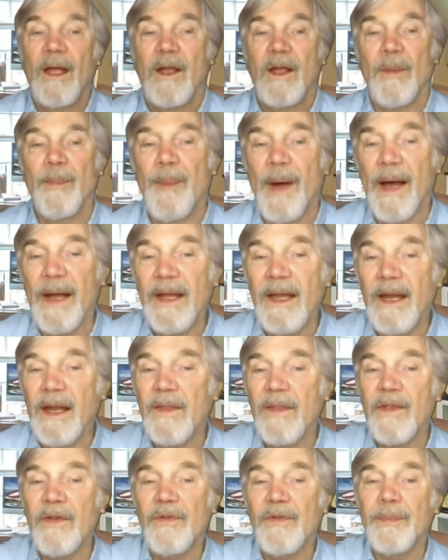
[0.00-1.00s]

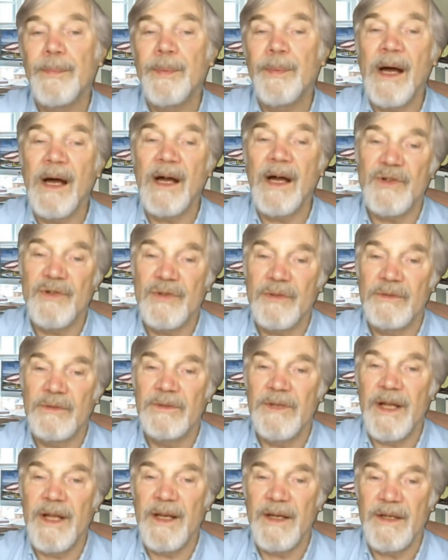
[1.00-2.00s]
Combining this
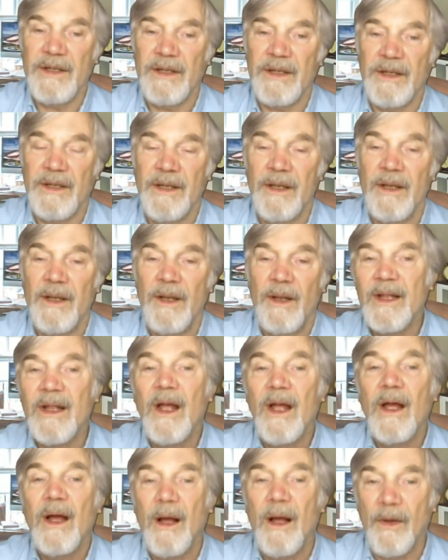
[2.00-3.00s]
partial data
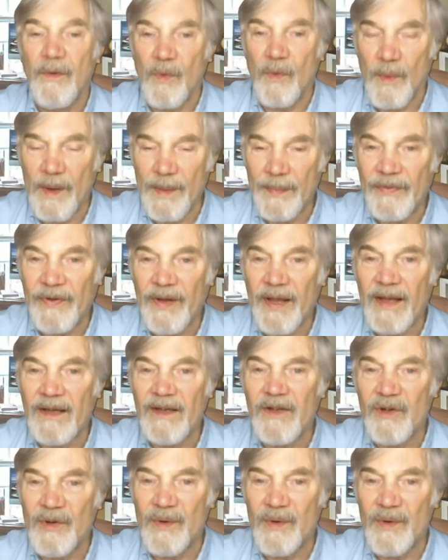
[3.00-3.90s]
on a website